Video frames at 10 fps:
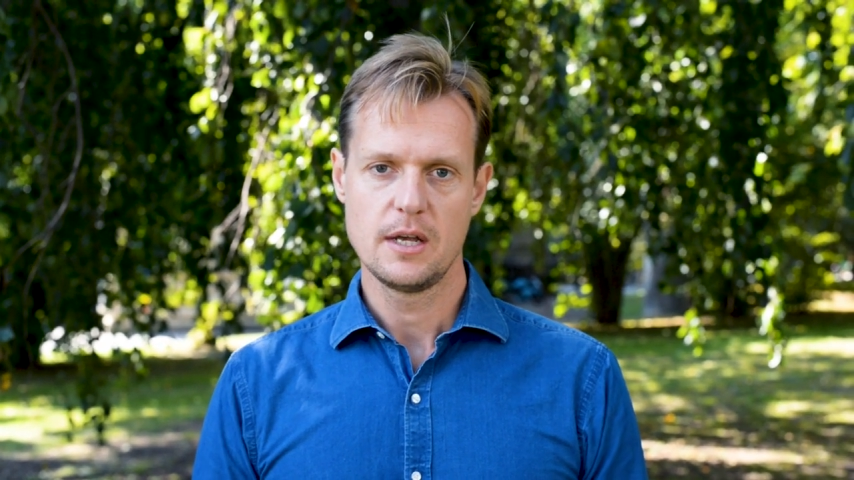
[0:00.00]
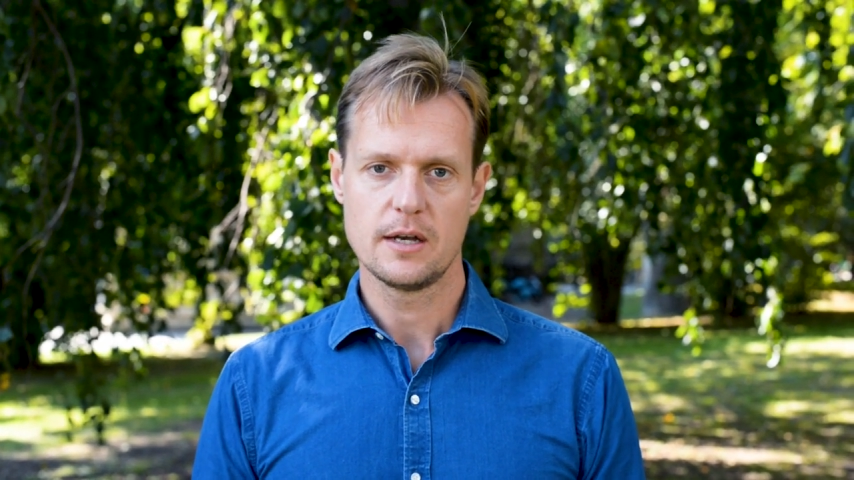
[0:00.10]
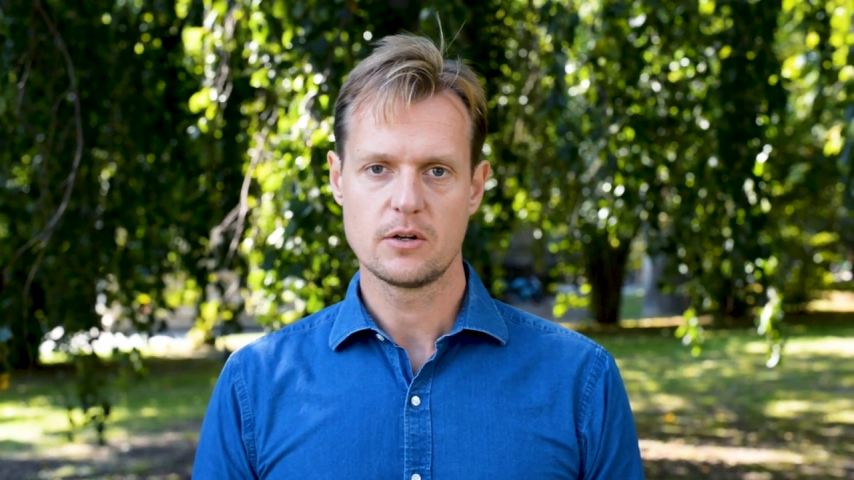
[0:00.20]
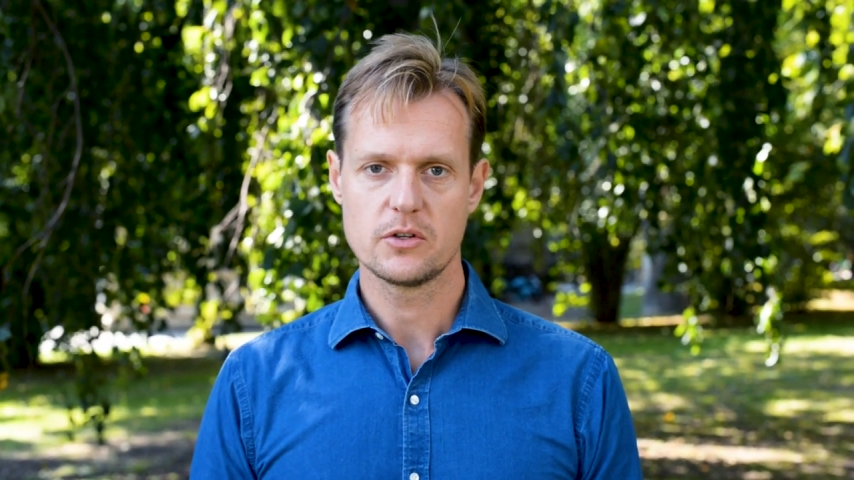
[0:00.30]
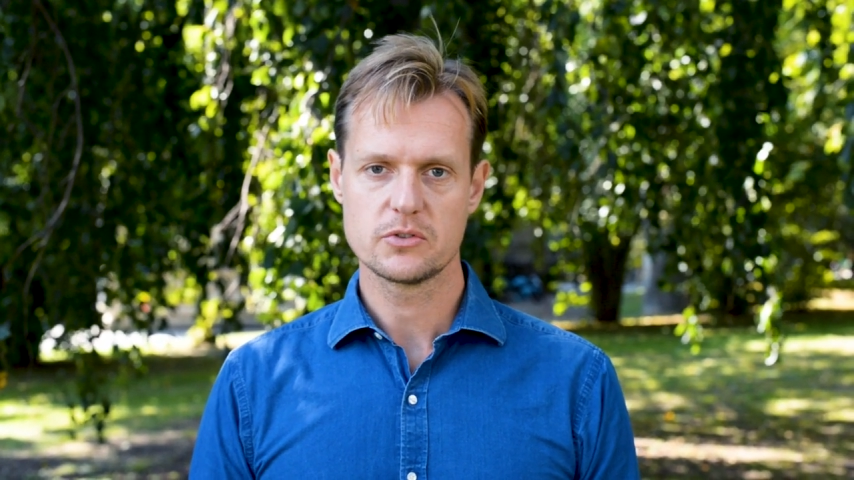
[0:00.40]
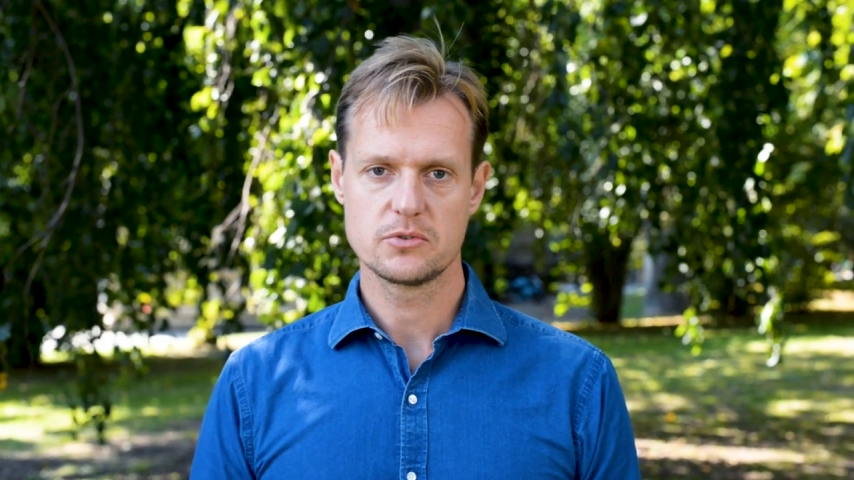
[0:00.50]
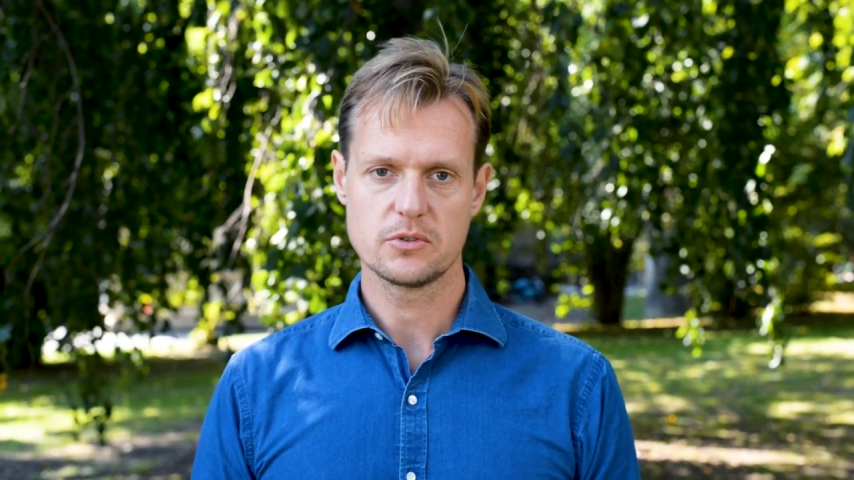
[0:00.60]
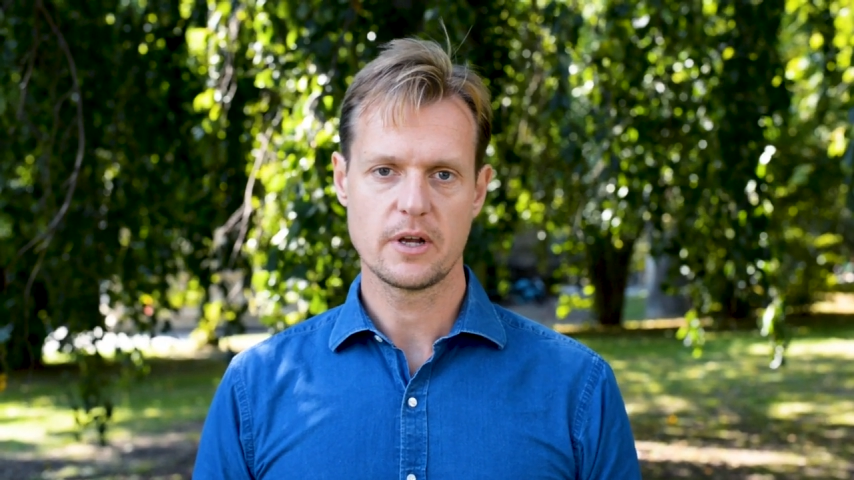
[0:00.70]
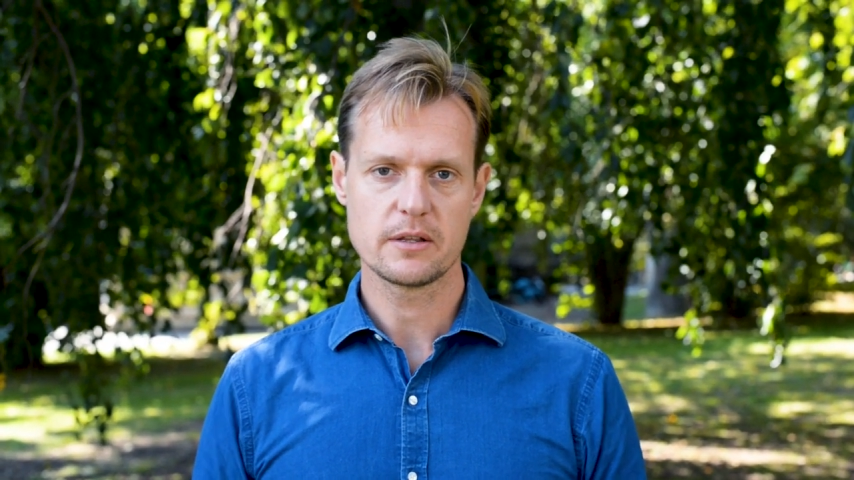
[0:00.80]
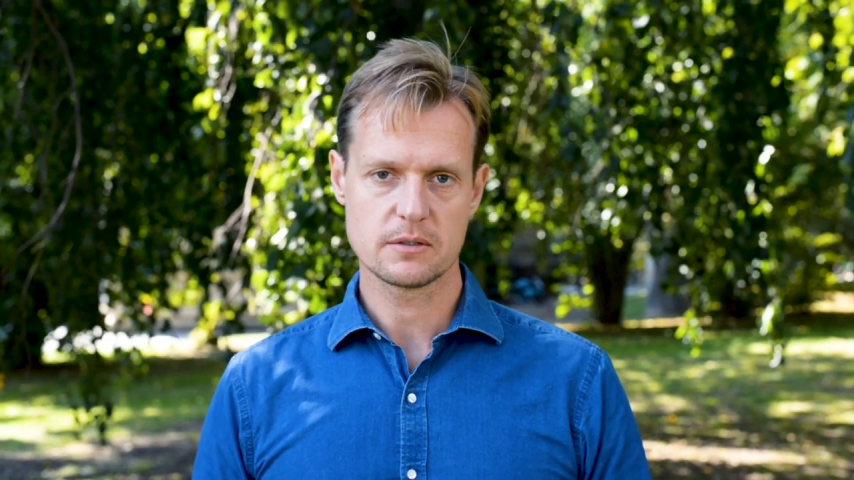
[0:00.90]
and also
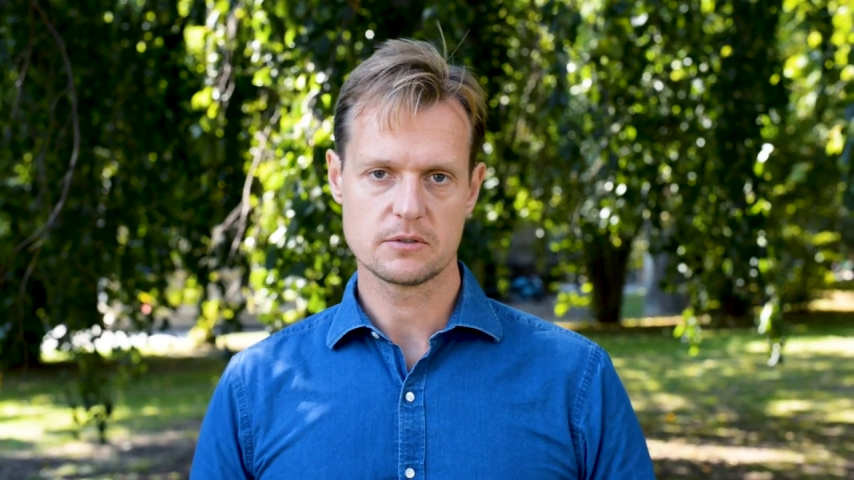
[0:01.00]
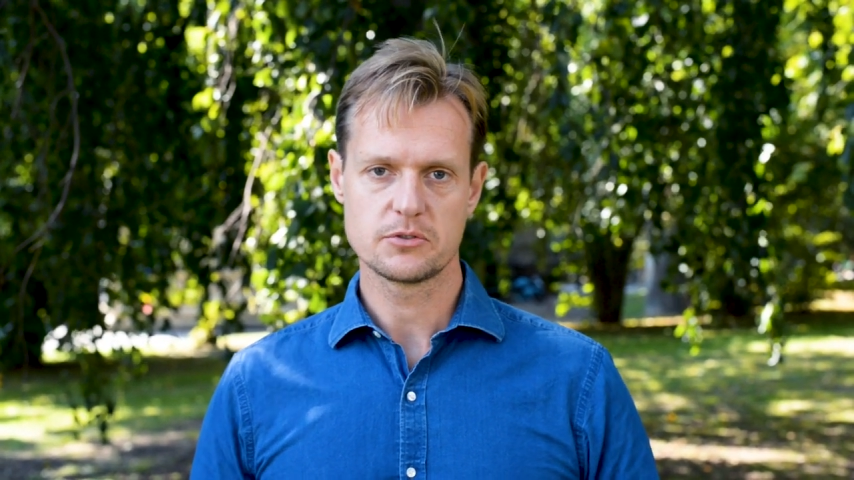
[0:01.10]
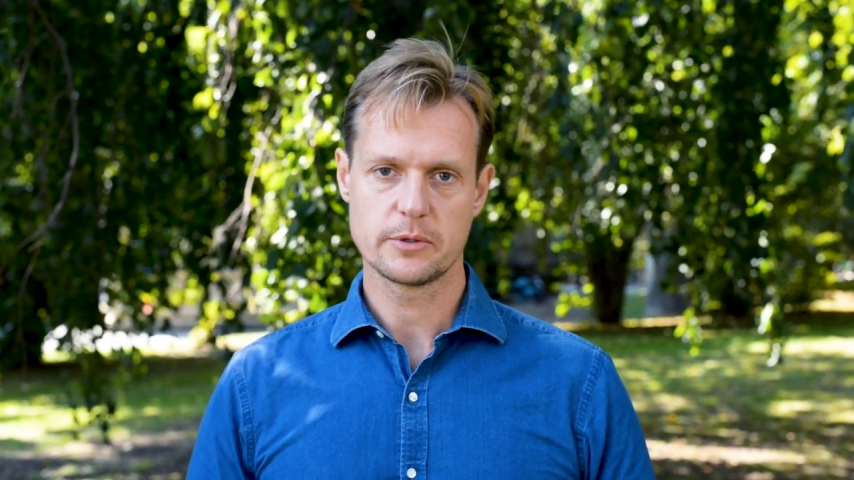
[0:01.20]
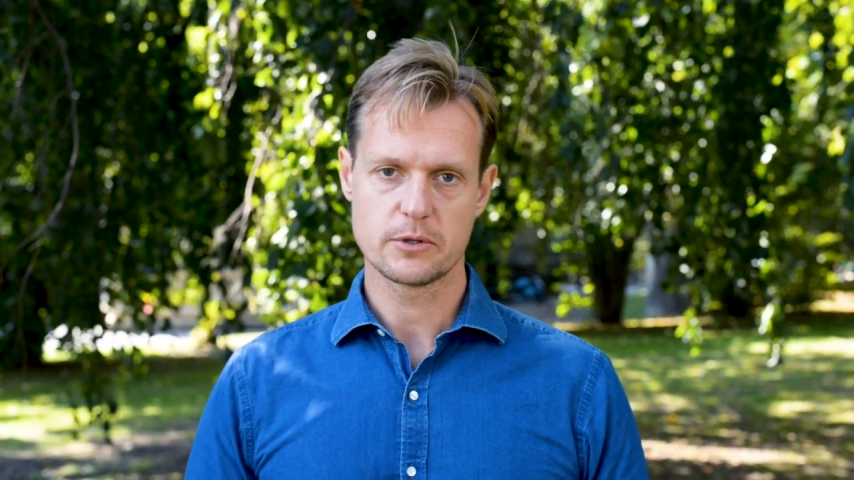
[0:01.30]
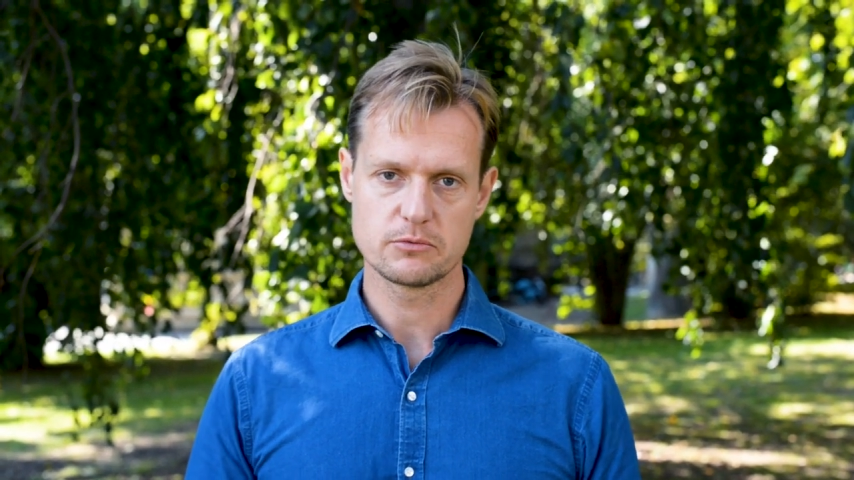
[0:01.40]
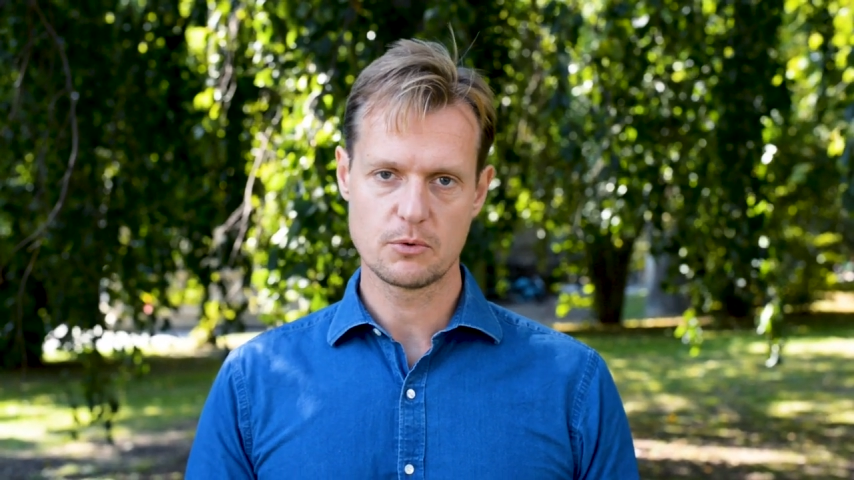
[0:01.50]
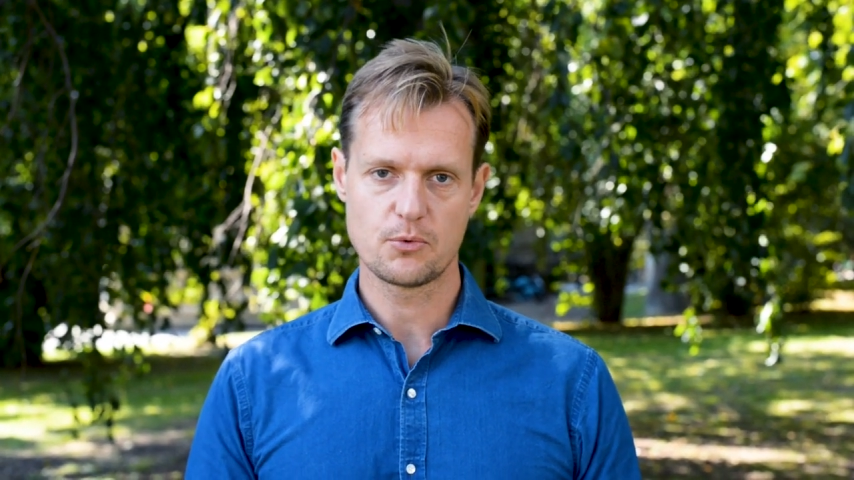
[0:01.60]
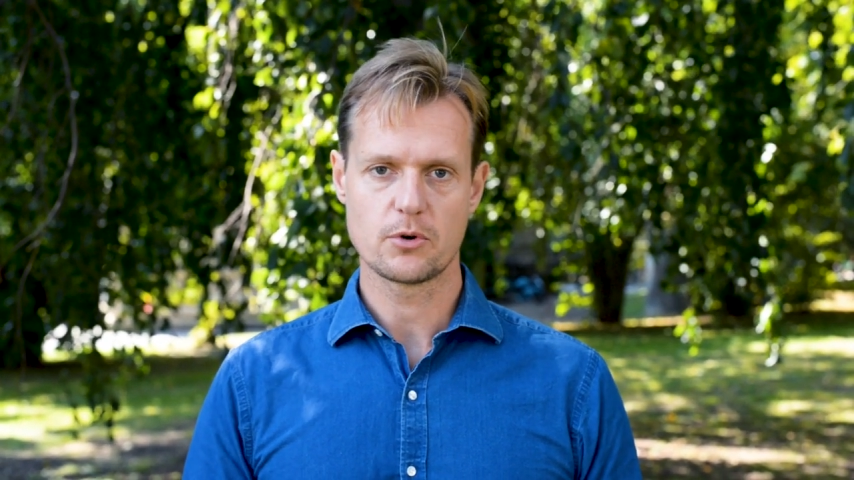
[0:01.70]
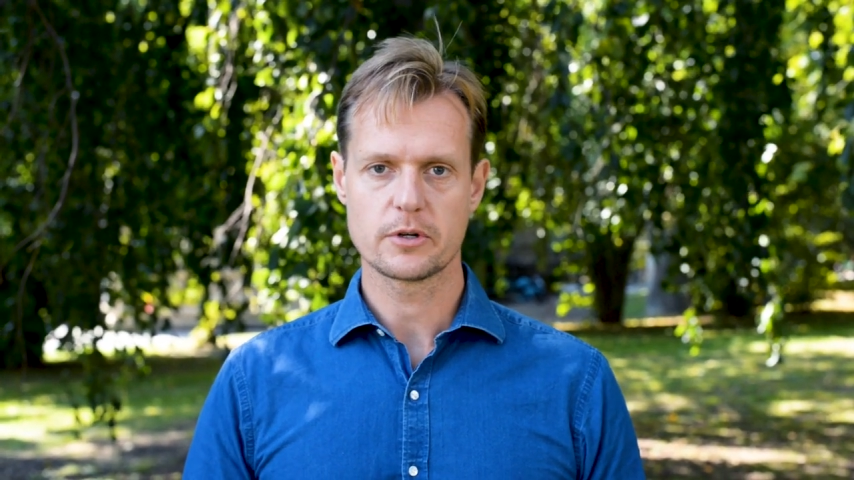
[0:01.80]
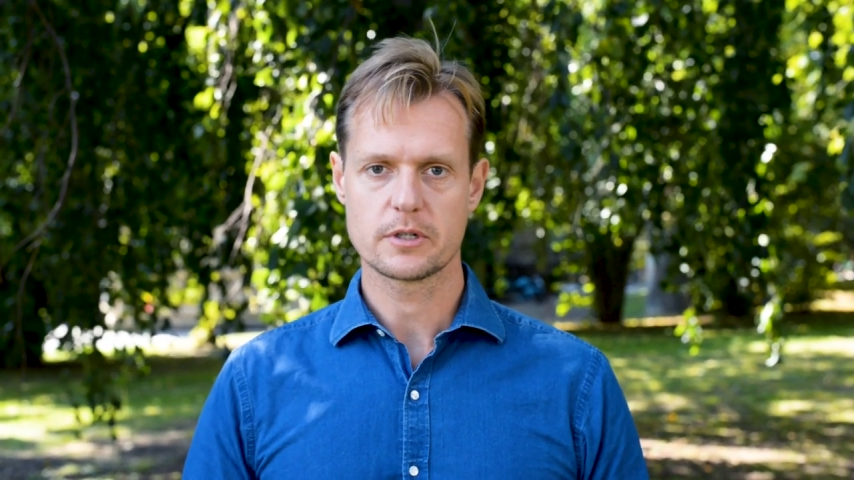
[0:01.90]
together during group
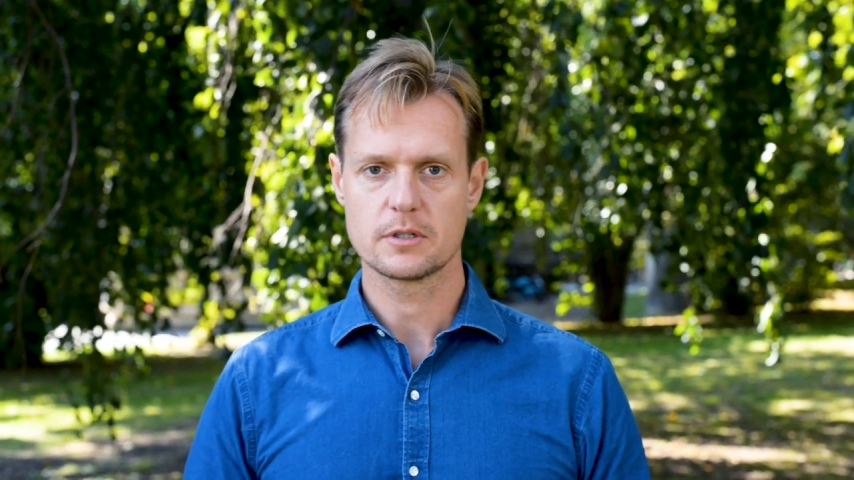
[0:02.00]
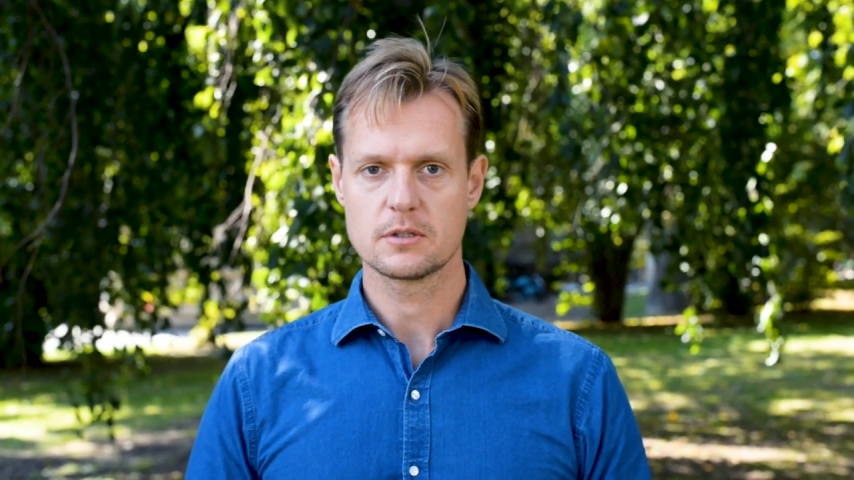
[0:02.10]
work